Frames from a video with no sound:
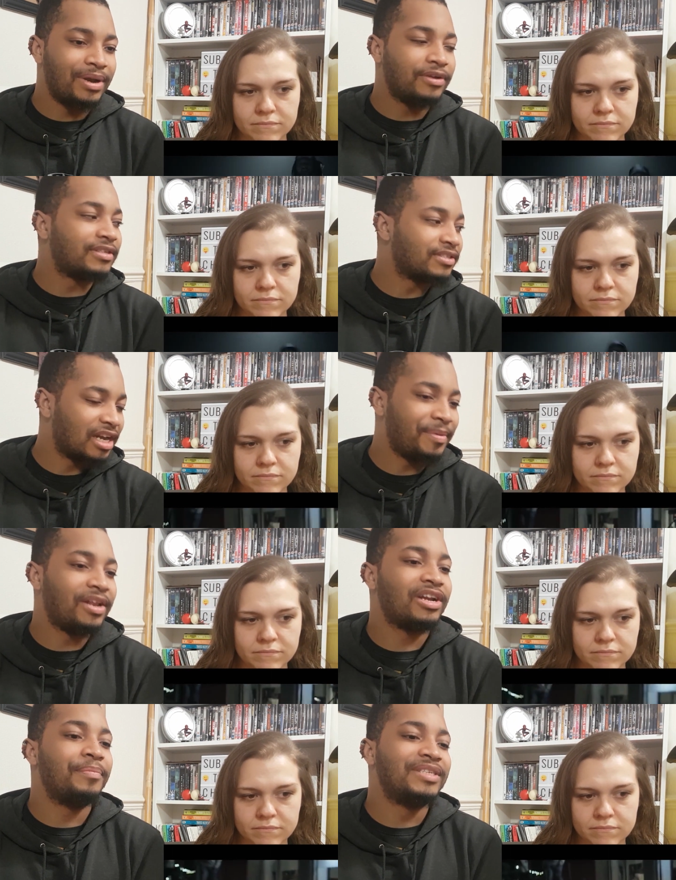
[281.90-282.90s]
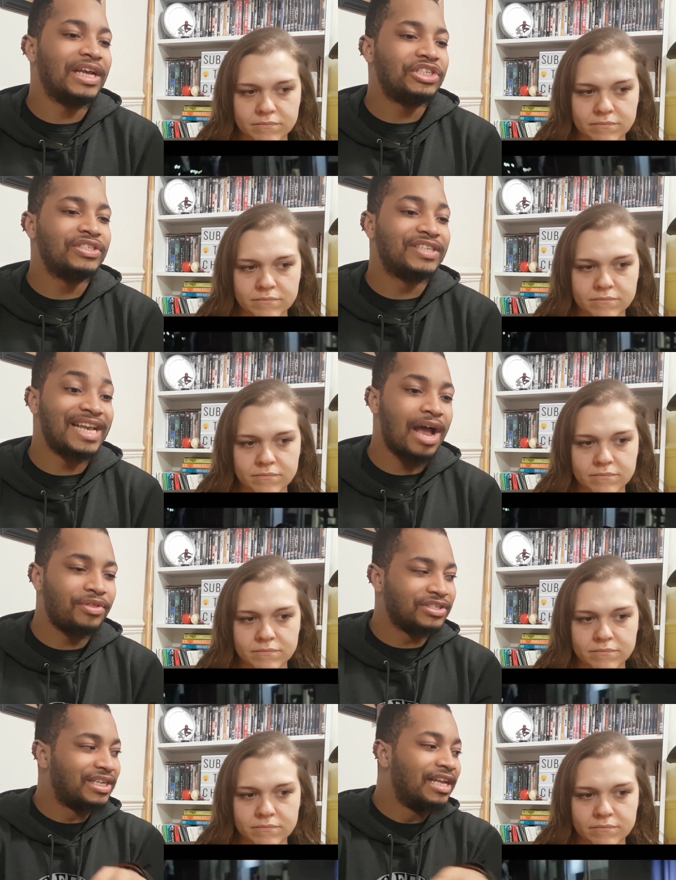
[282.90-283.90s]
Speaker 1: one else, there's gonna be a lot of imitations, and
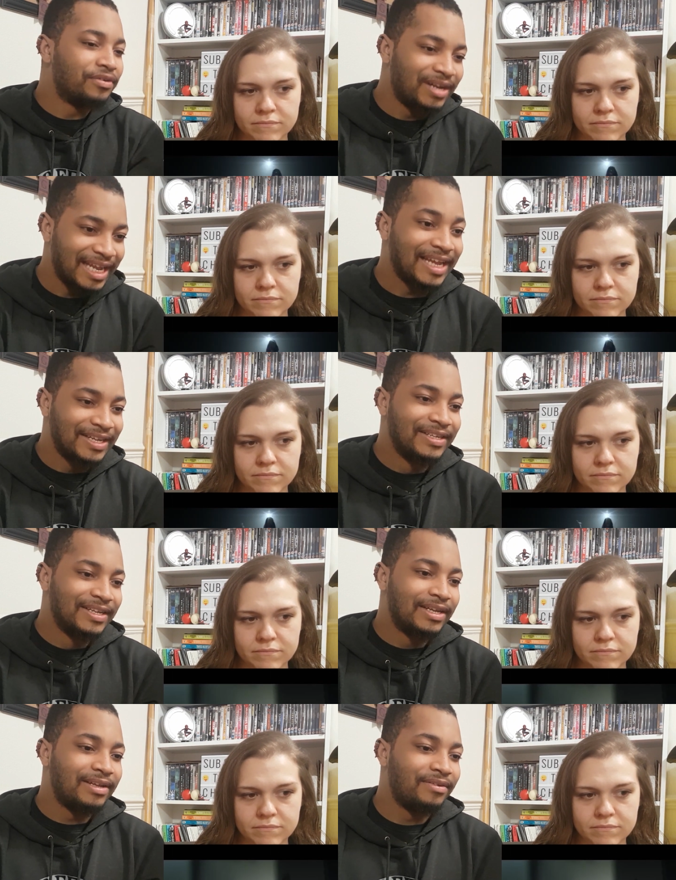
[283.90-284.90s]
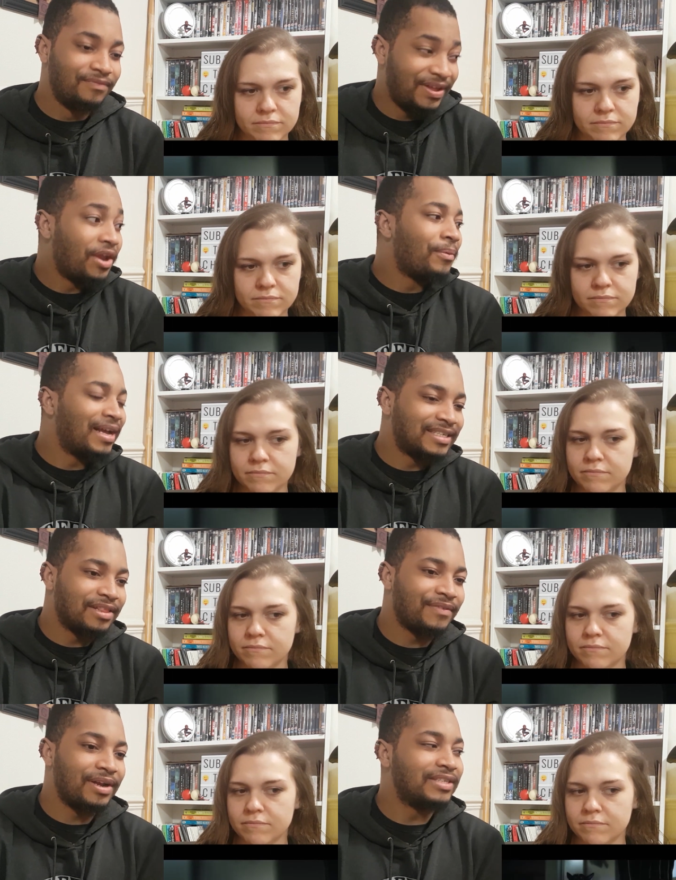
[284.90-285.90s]
now there's literally video-wise
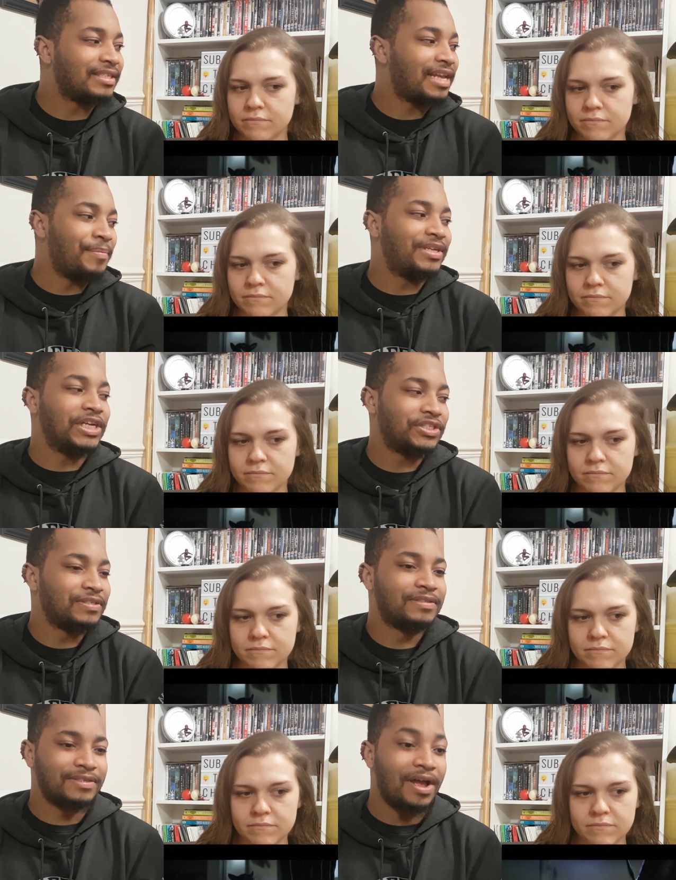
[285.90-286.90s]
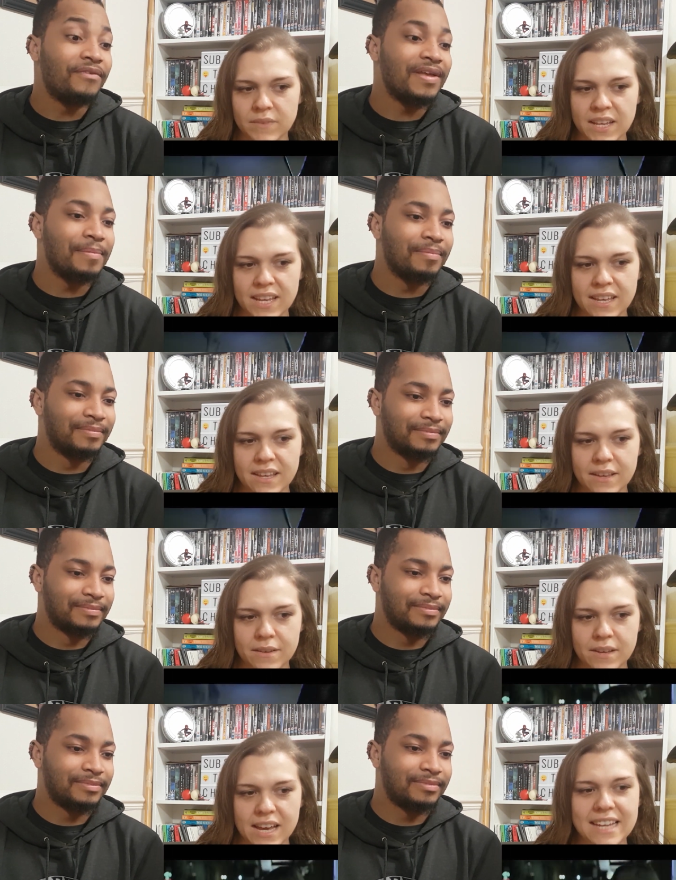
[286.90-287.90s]
at the very least imitations of him.
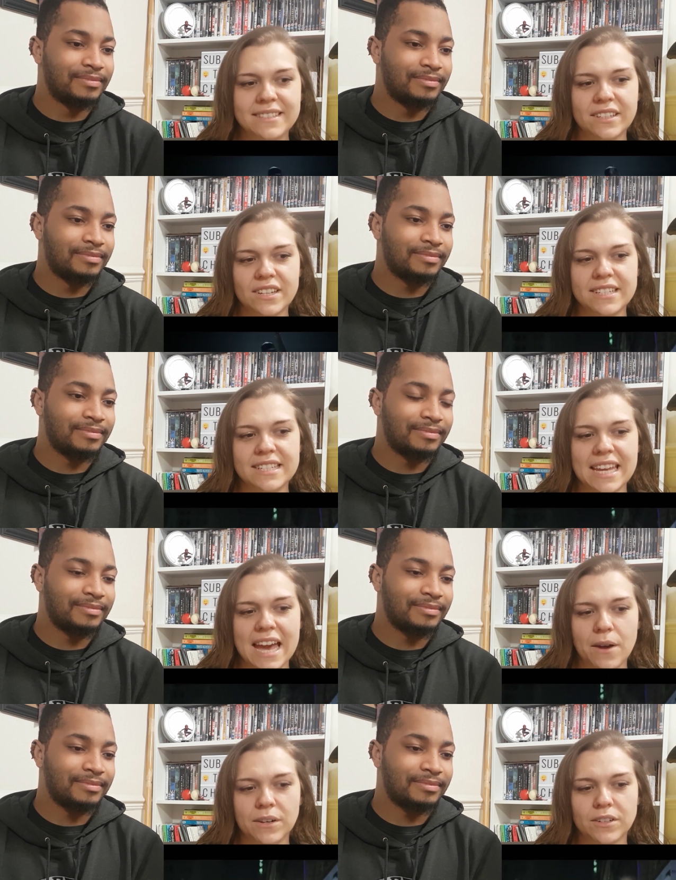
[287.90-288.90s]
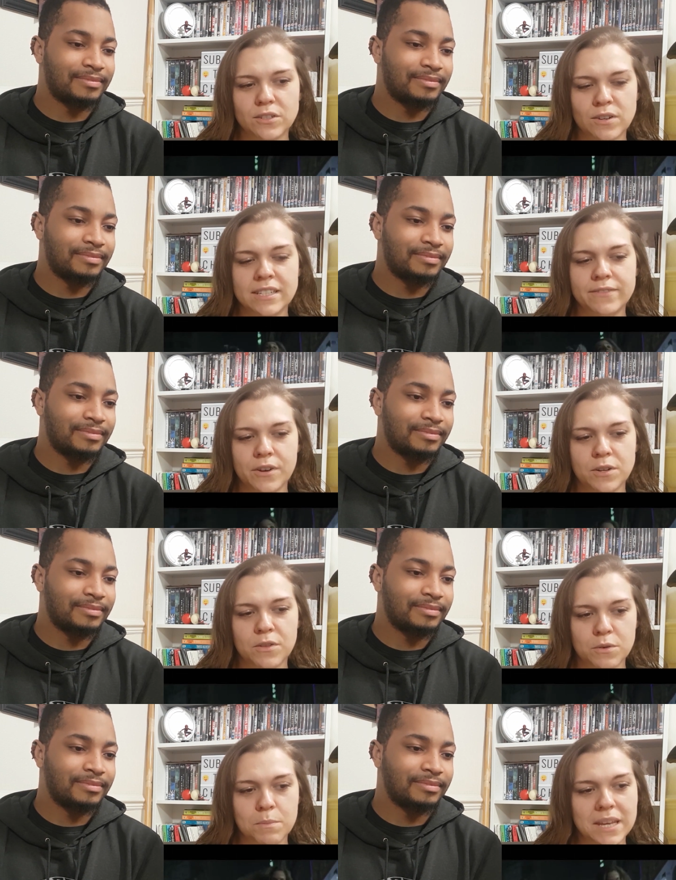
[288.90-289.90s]
Speaker 2: I still don't see how it goes
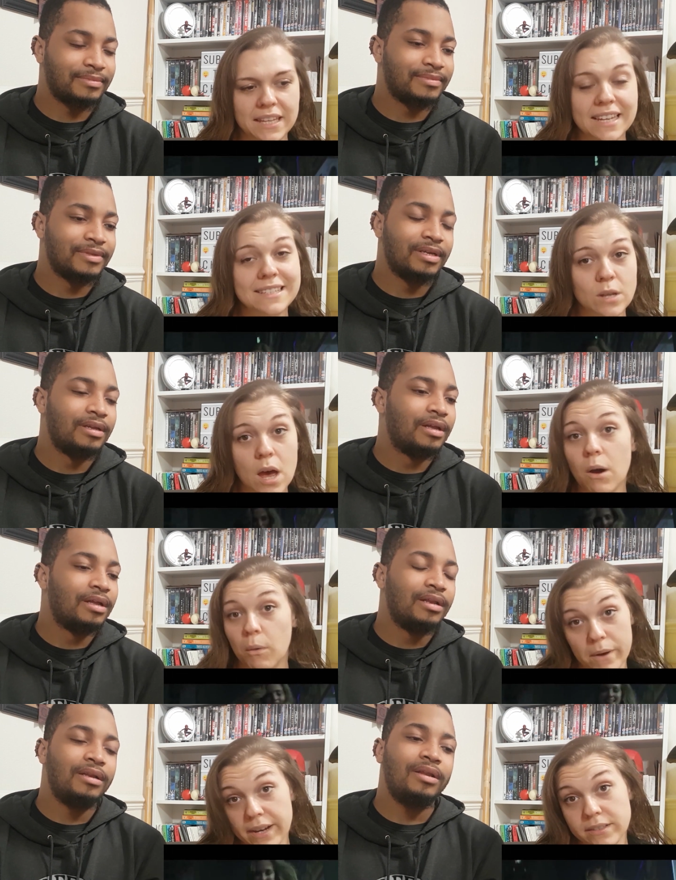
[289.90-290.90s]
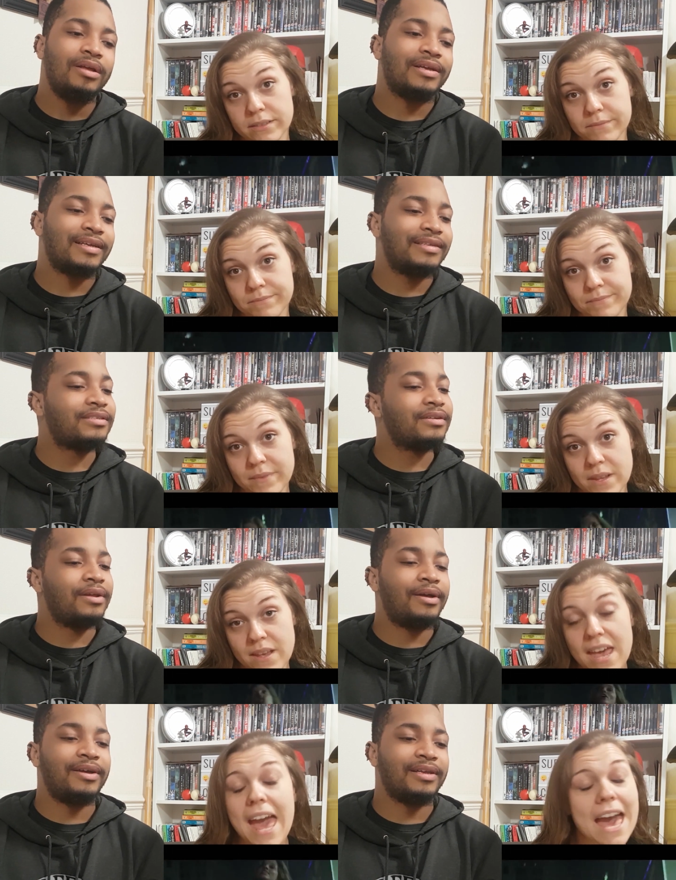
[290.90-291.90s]
transposed through P. That's not how it works.
Speaker 1: Look, it's a
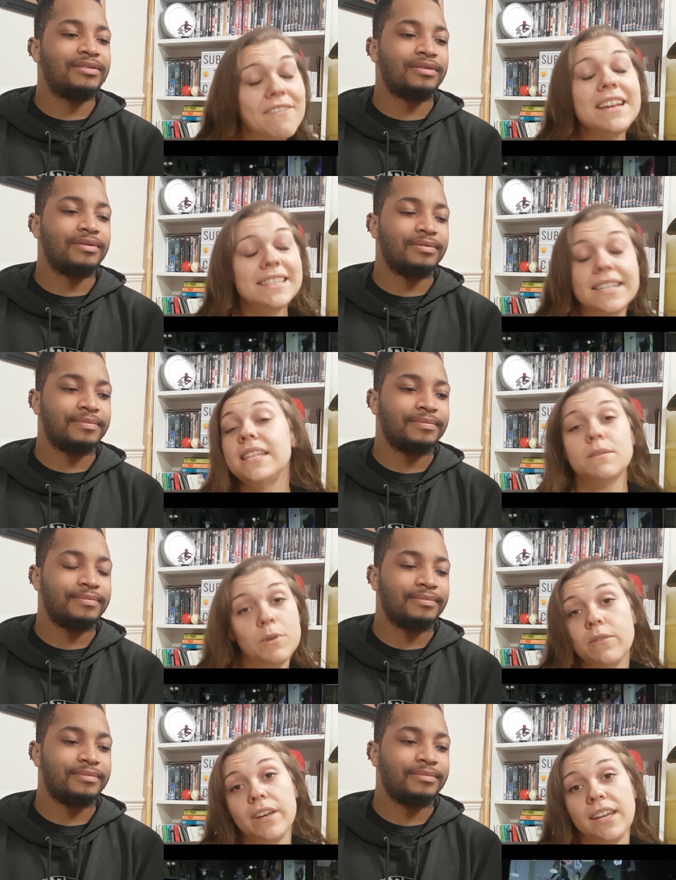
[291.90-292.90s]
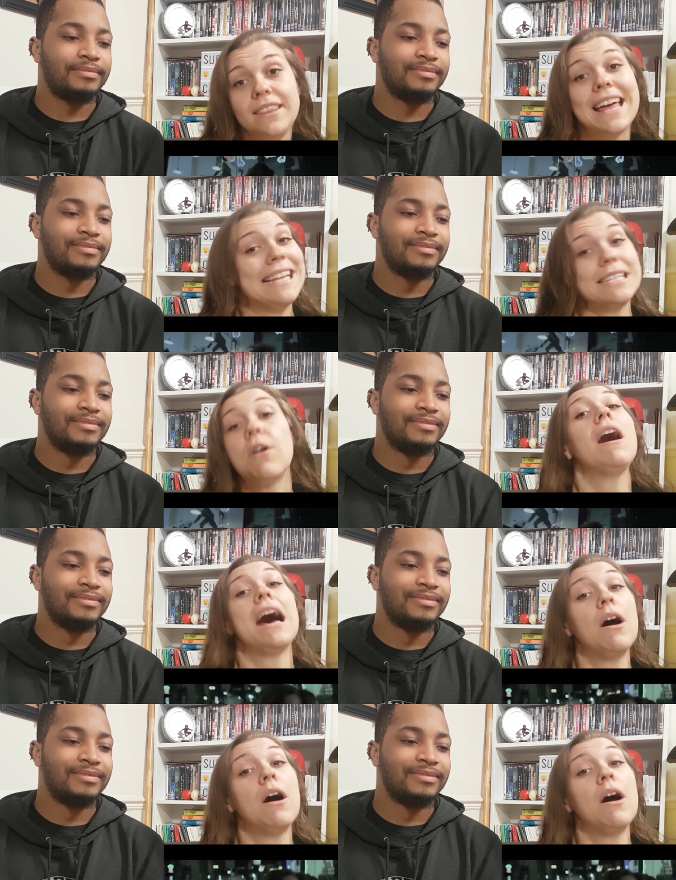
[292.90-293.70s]
dog. Having
Speaker 2: seen the movie, that's not